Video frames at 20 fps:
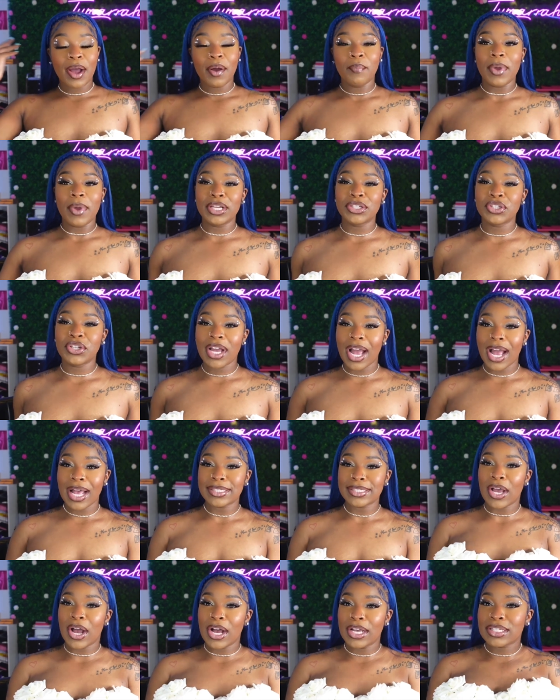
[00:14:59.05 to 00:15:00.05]
Make sure you
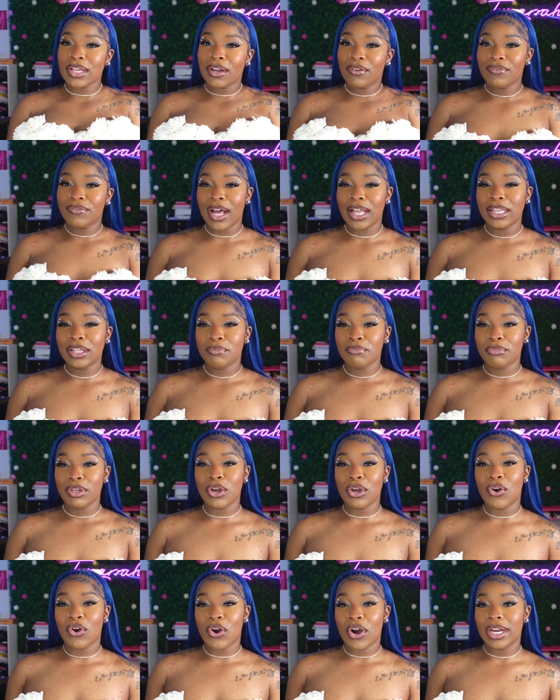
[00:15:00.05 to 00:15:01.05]
guys also follow
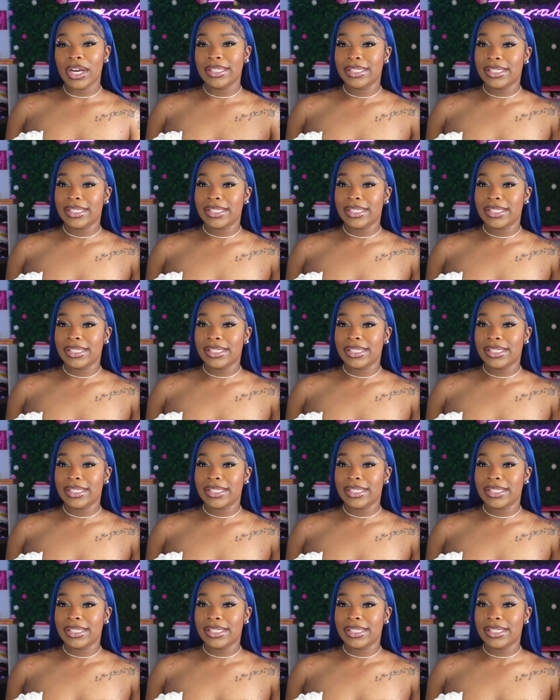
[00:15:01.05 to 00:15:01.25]
me on